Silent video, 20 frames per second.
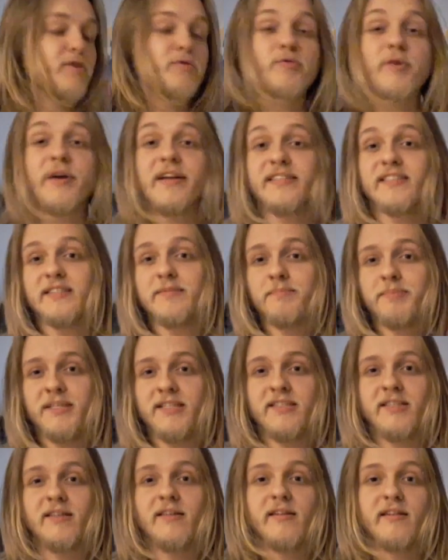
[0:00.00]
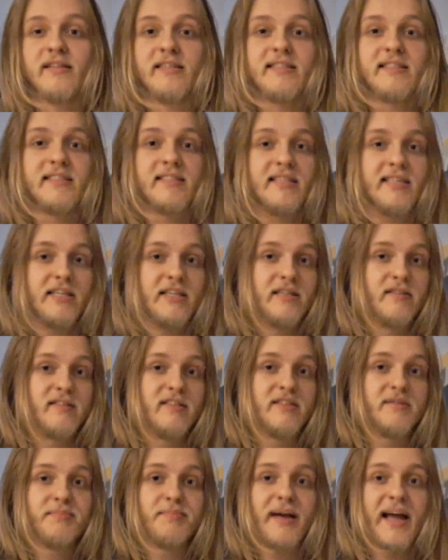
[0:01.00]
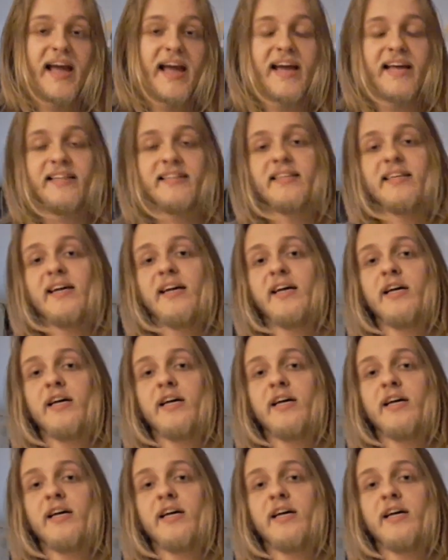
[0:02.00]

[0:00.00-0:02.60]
Rest in peace to the lead singer of this band.